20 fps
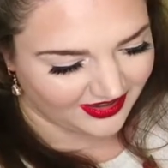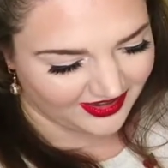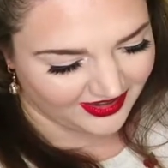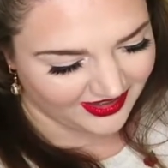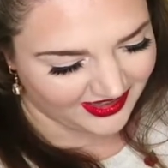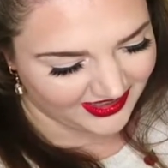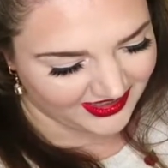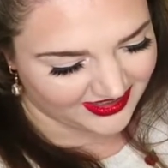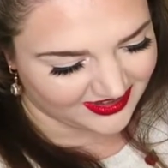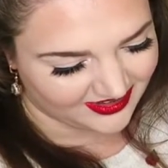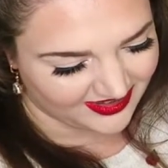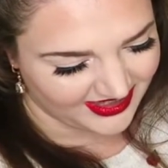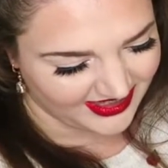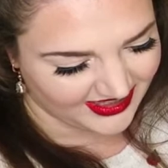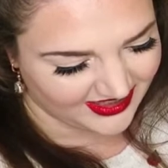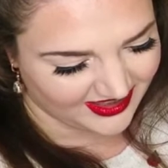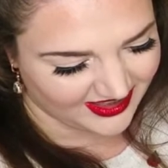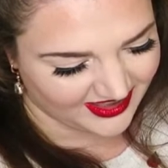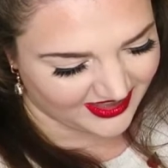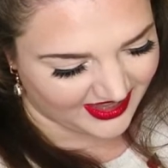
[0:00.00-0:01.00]
I
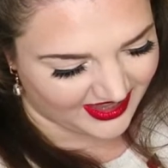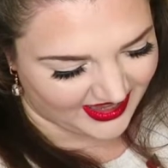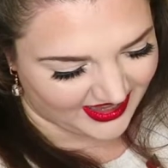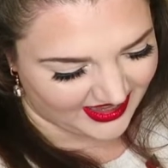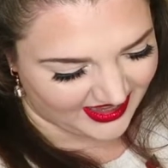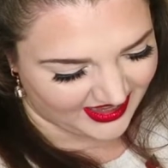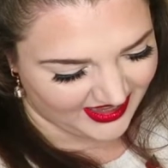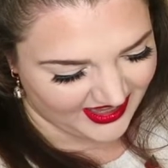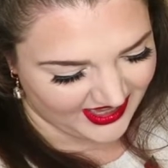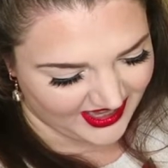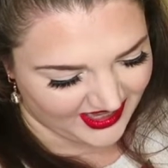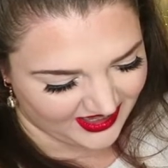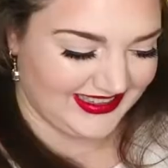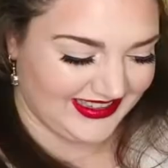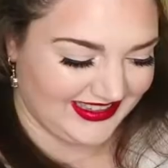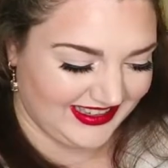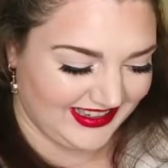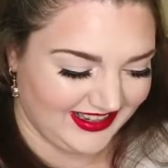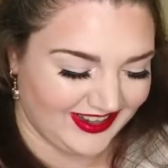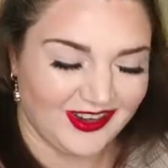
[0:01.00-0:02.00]
like that.
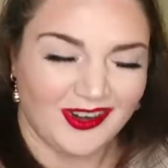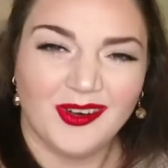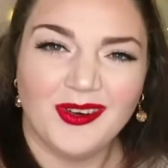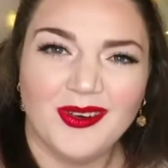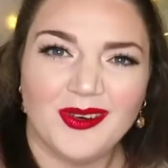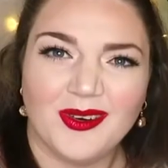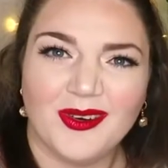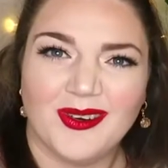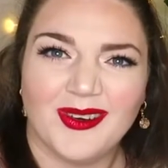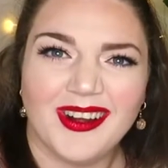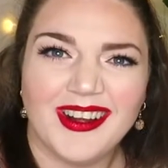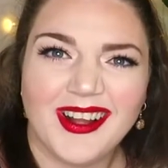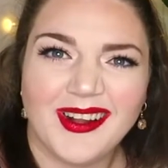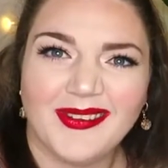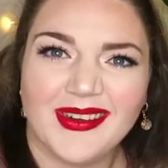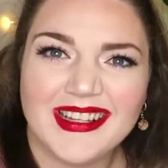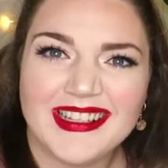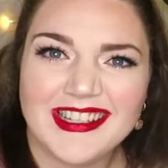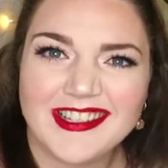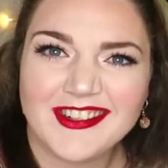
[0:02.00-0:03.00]
Oh, I
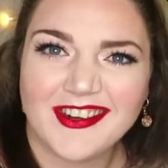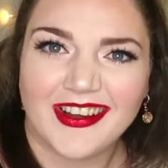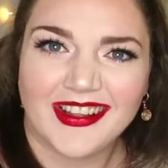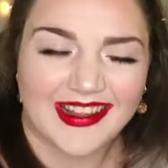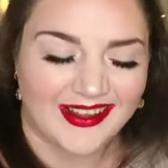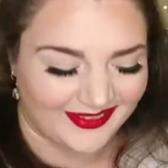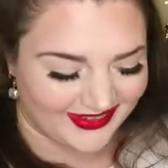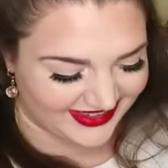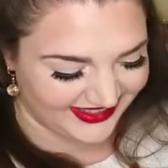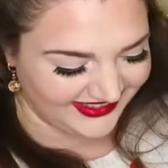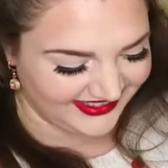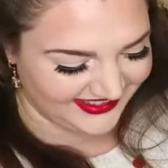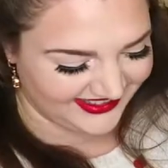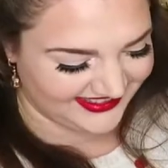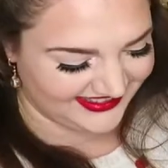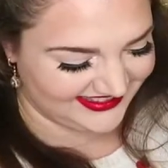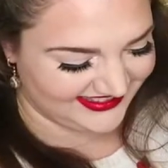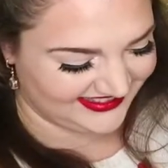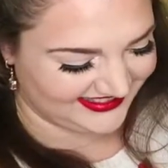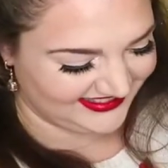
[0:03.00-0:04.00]
can't wait to try that one.
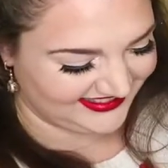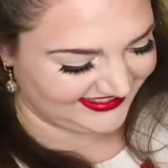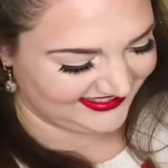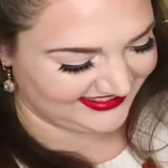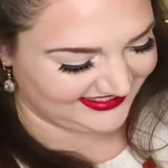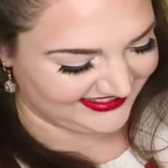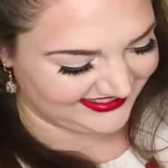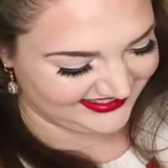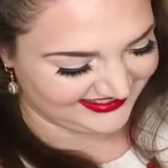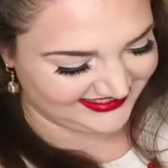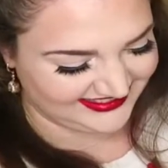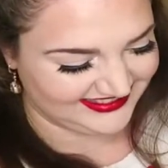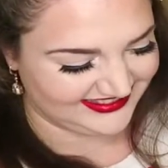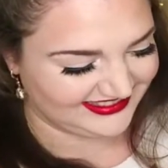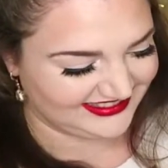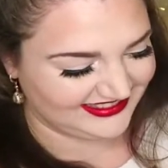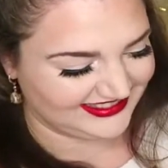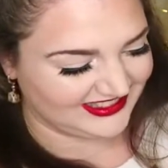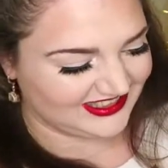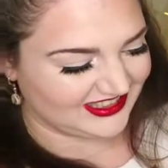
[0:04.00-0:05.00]

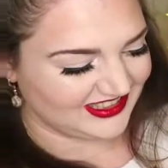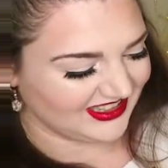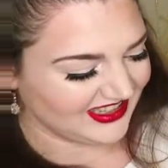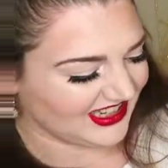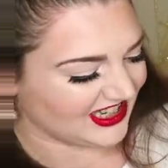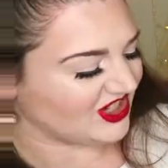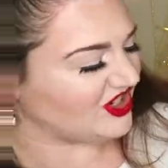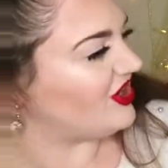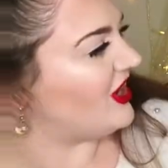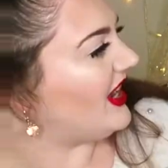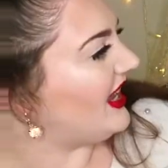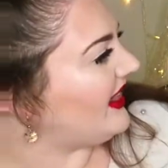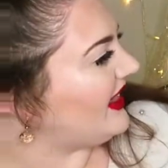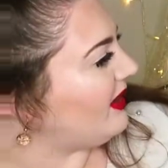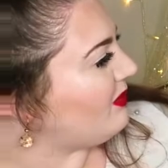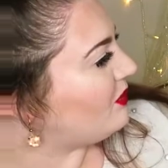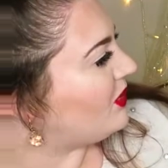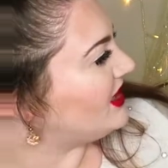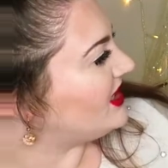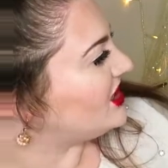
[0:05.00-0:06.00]
I'm going to try
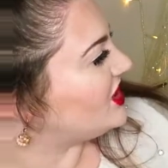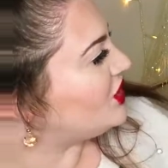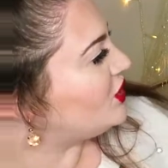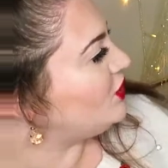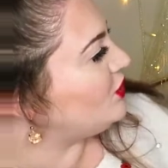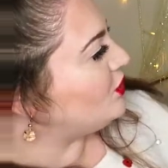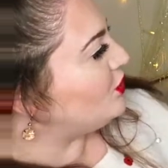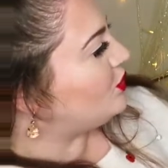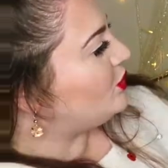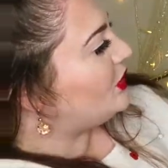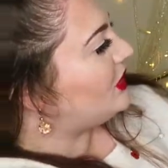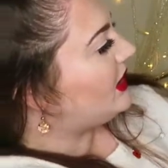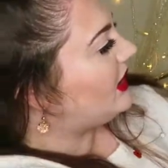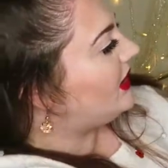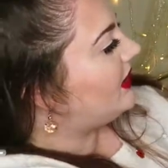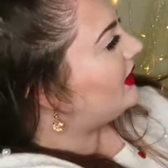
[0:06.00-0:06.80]
that one soon.